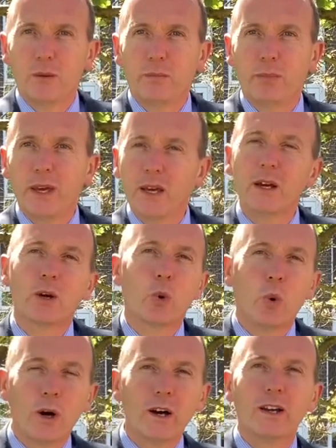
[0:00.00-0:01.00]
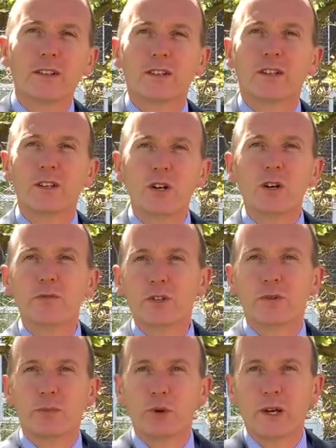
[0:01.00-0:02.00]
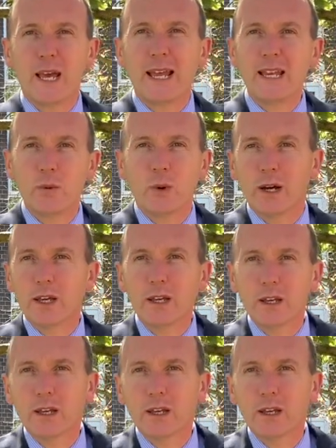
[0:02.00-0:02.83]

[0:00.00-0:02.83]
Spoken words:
Being a quiet, nervous boy anyway,